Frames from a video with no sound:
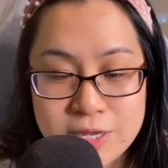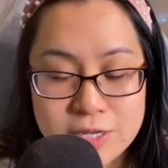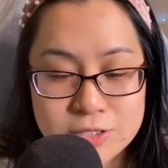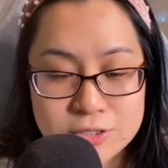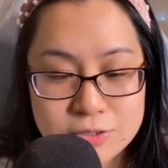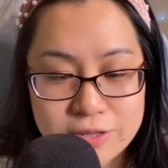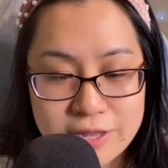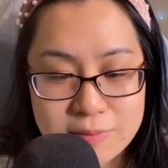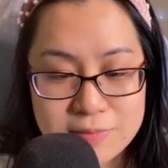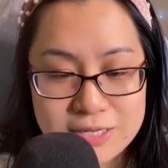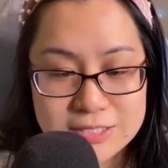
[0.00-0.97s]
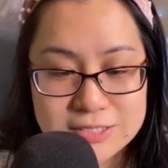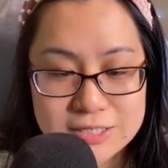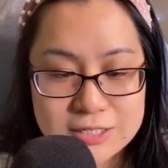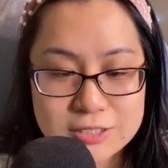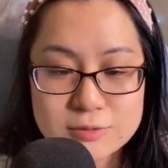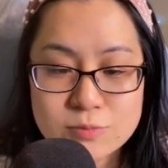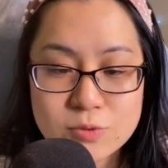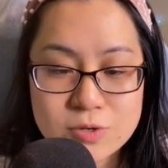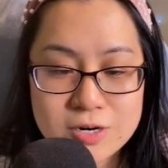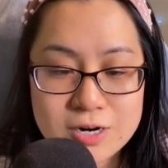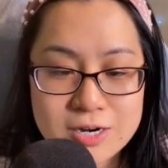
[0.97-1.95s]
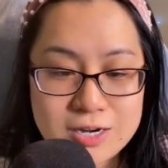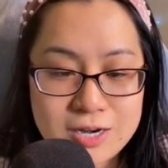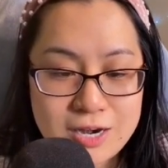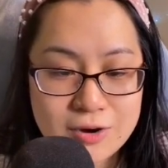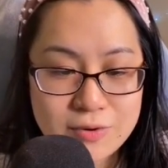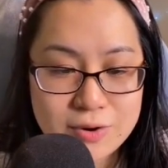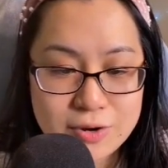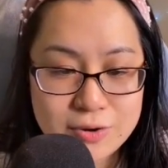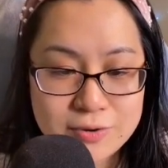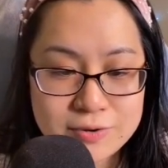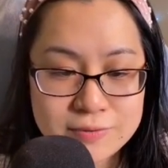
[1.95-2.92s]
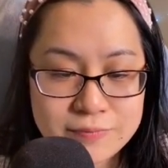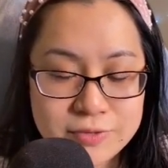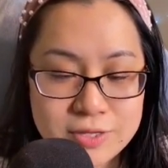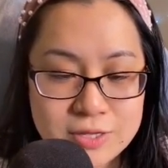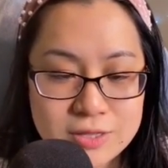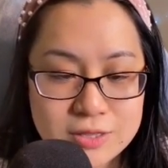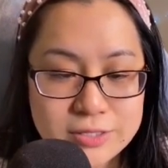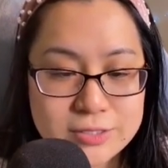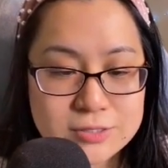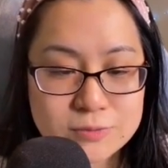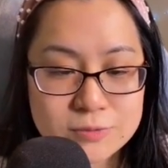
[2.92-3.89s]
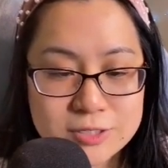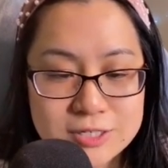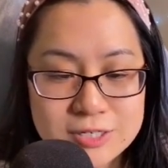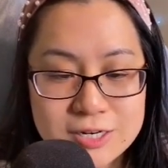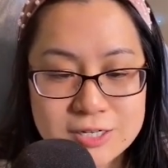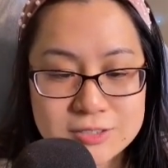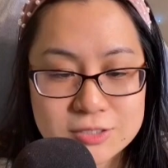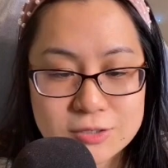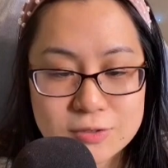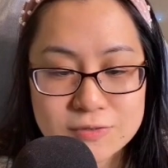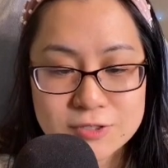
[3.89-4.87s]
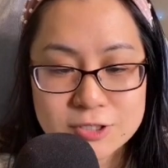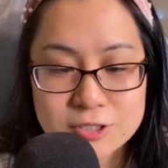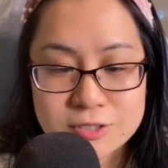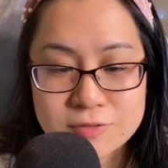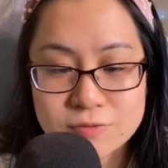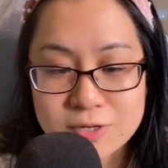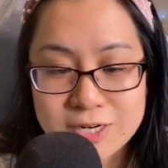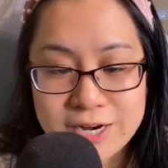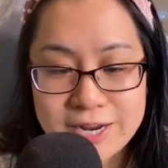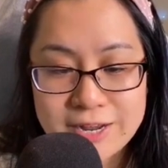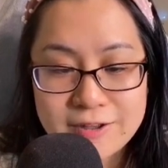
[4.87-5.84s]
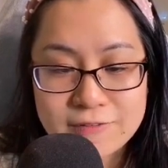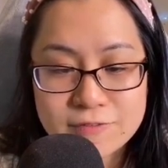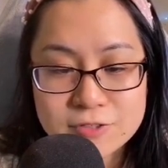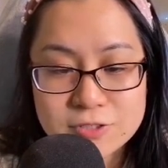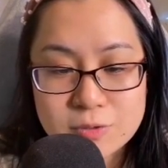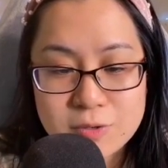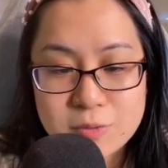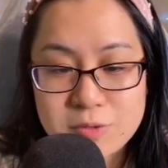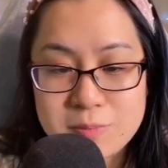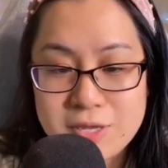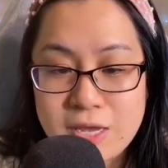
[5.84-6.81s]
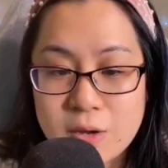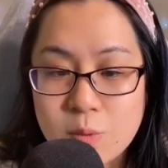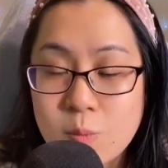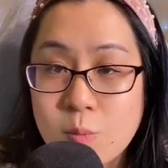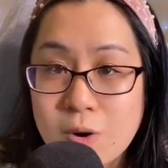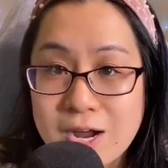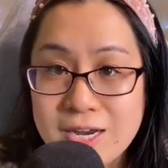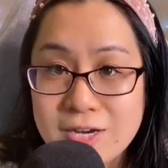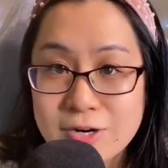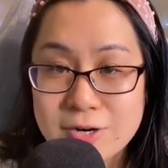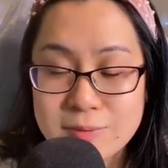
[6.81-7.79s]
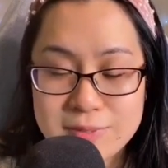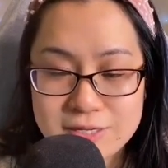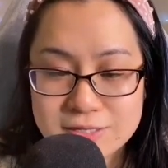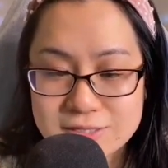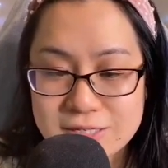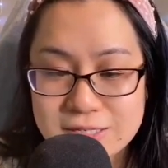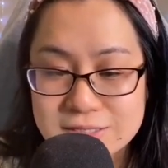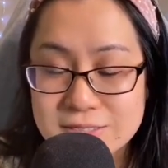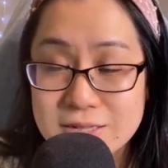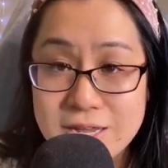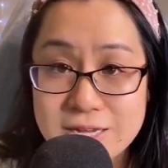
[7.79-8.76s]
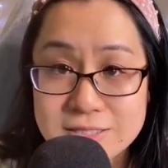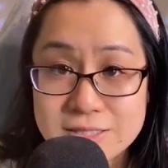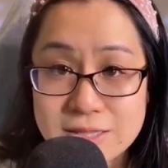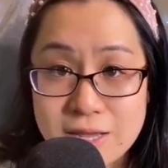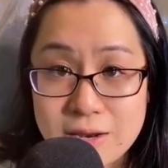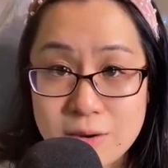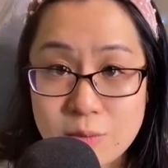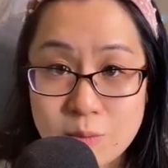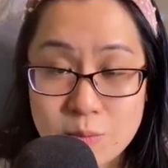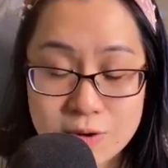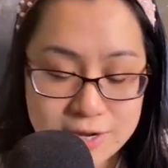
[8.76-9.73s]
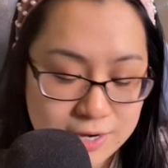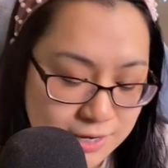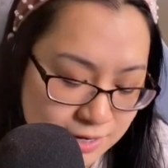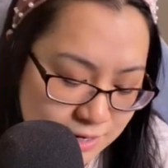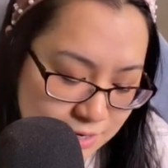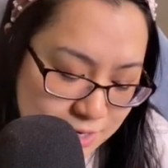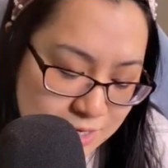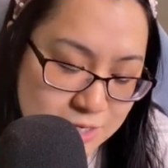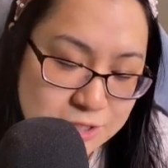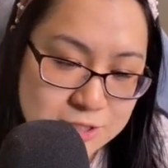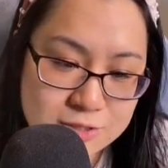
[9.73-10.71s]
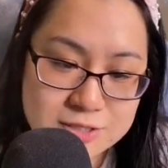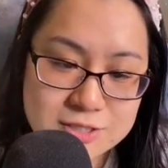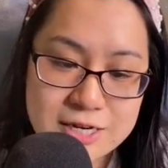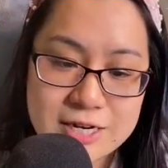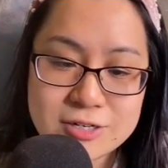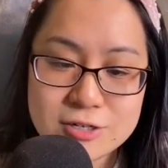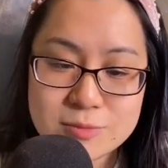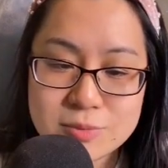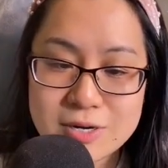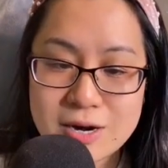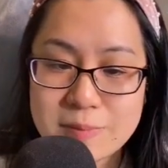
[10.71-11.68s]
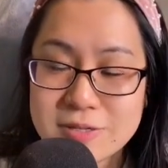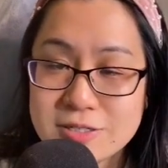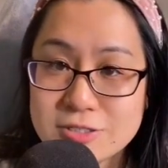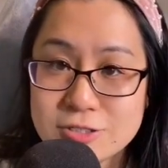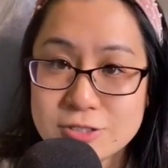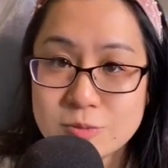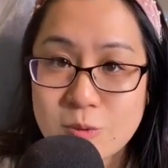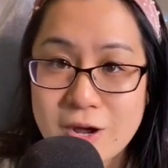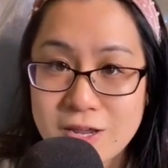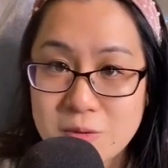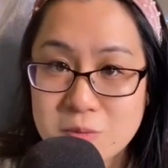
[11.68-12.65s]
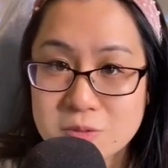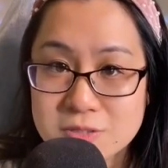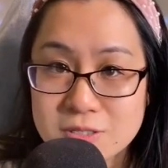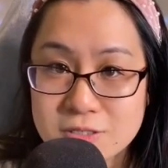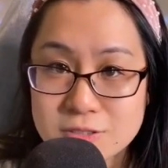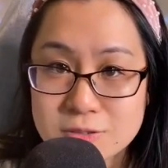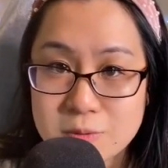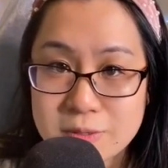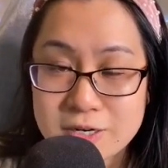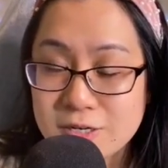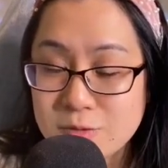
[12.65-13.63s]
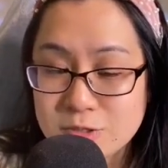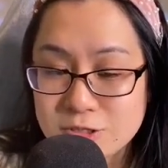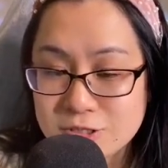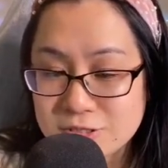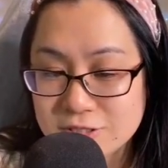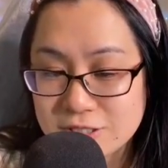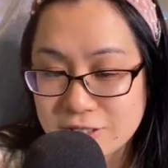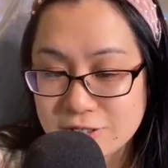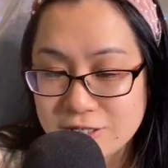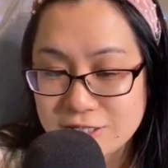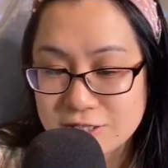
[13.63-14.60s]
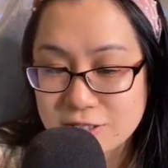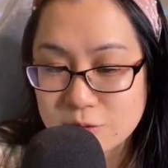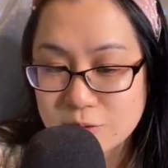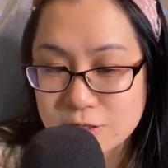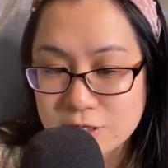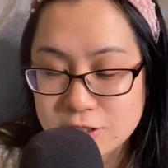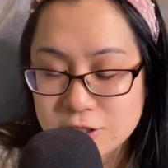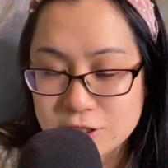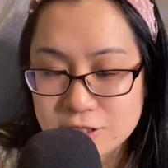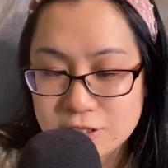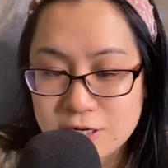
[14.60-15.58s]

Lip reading: So that means it is more narrow. This one has a coefficient of 1/2, so it would be wider because it is less than 1. So our standard parabola is just y equals x squared, which is centered at the origin.